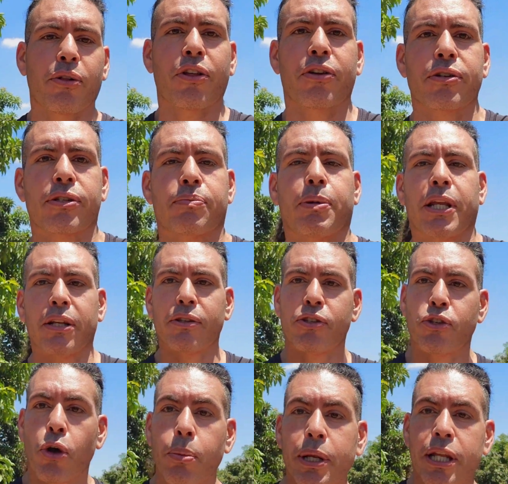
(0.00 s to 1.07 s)
there's been
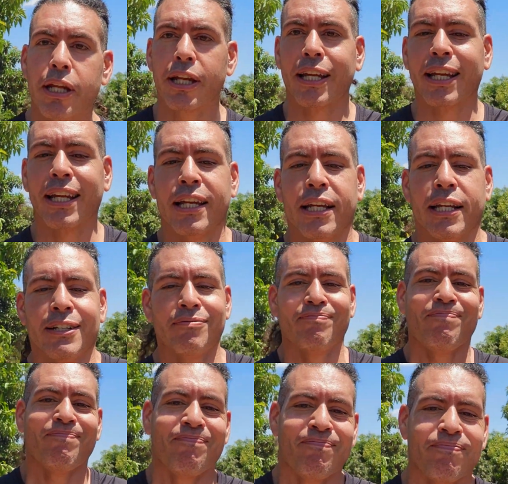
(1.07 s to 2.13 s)
so many
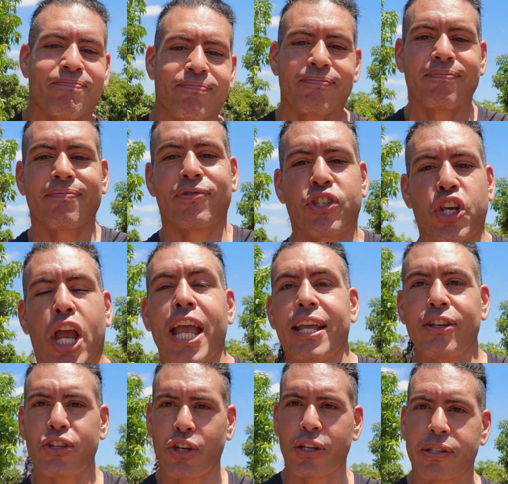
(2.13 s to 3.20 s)

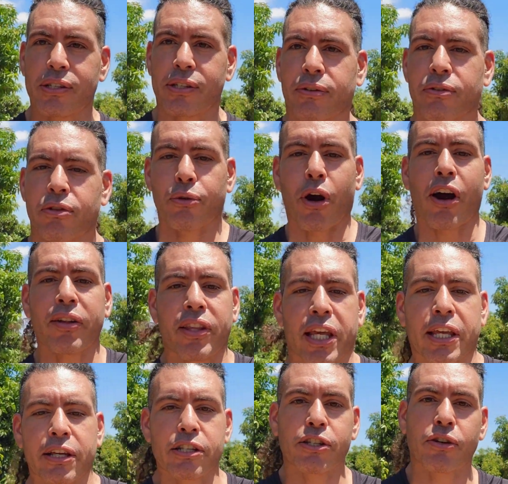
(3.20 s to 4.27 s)
changes throughout the
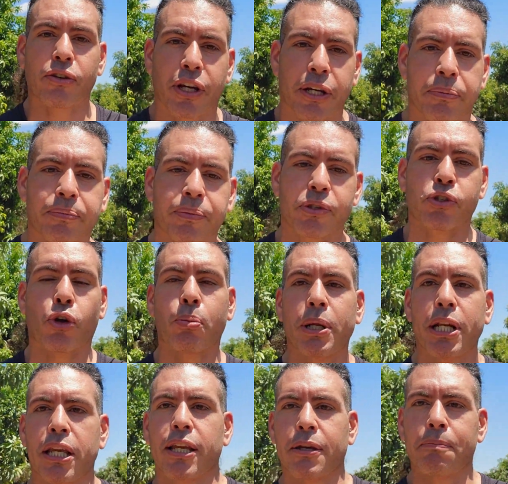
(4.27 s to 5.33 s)
history, so
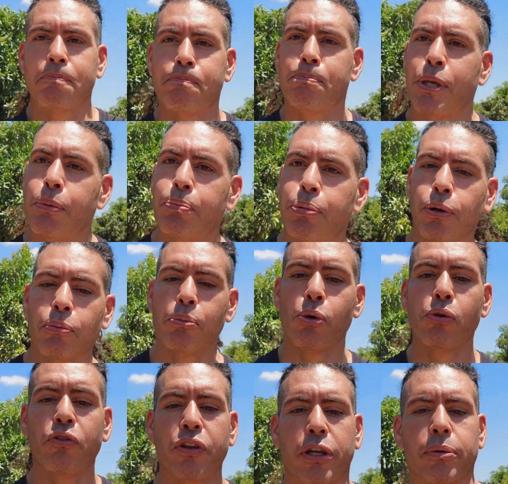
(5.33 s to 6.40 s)
many people
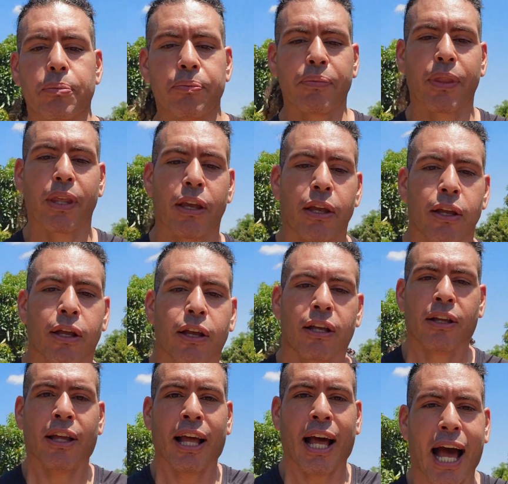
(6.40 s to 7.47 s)
moving.
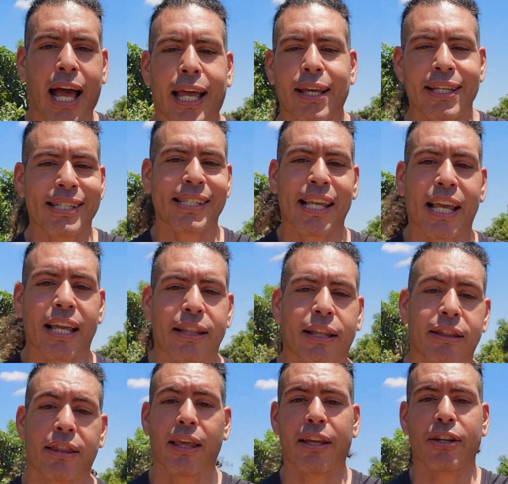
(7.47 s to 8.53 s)
I say
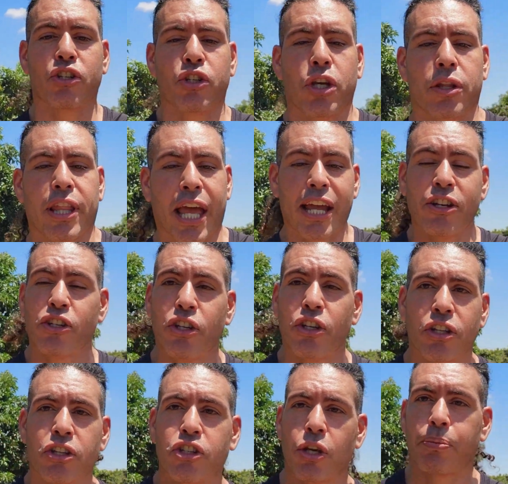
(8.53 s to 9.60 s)
that the ancient
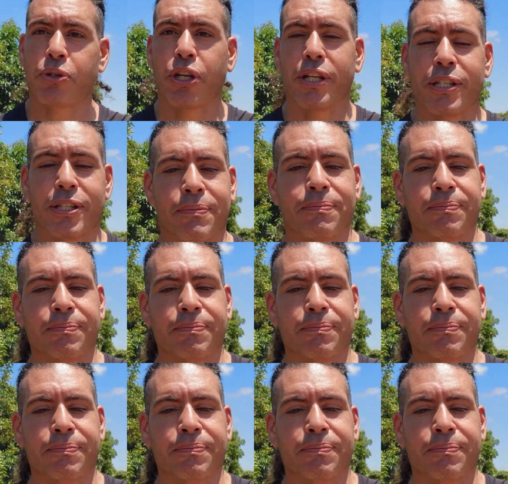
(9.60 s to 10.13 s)
Egyptians